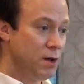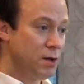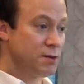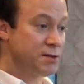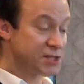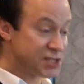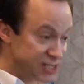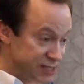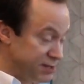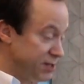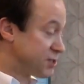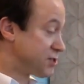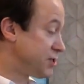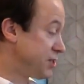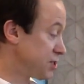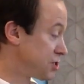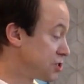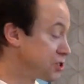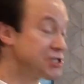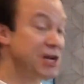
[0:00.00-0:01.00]

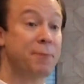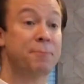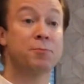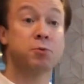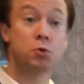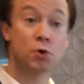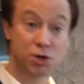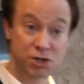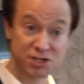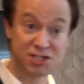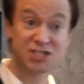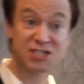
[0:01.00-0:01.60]
The ship could